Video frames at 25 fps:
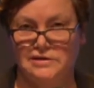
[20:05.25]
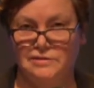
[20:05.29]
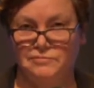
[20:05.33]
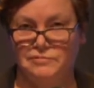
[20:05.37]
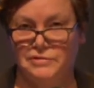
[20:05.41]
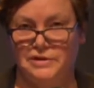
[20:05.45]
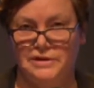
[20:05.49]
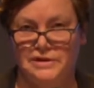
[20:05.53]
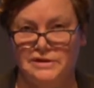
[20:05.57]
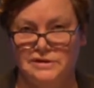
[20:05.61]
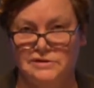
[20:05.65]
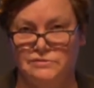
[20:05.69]
the
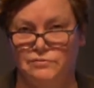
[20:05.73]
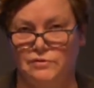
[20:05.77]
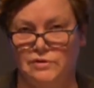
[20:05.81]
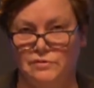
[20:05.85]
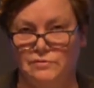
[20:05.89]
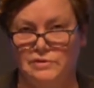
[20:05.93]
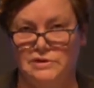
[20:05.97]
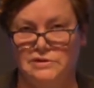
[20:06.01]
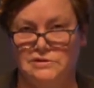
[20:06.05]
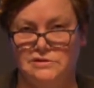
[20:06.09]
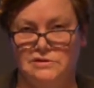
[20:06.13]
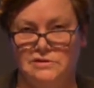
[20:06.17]
place where
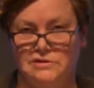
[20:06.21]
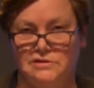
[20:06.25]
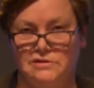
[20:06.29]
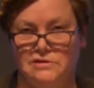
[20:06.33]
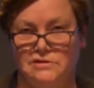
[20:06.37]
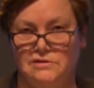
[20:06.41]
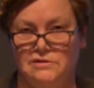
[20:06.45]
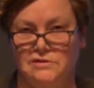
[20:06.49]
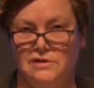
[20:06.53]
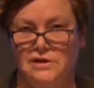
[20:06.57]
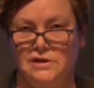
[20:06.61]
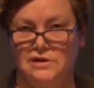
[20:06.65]
we
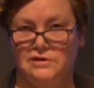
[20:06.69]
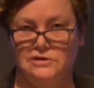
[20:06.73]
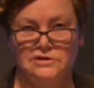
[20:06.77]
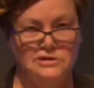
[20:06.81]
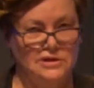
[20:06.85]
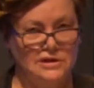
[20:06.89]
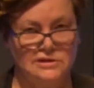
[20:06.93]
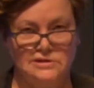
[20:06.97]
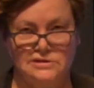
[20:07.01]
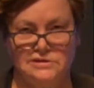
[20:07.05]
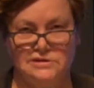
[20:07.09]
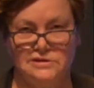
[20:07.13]
secure
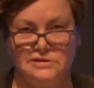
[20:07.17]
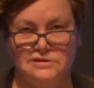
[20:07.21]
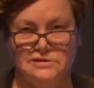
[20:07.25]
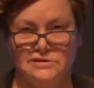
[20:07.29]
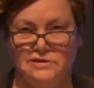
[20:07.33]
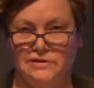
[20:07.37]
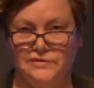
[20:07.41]
justice.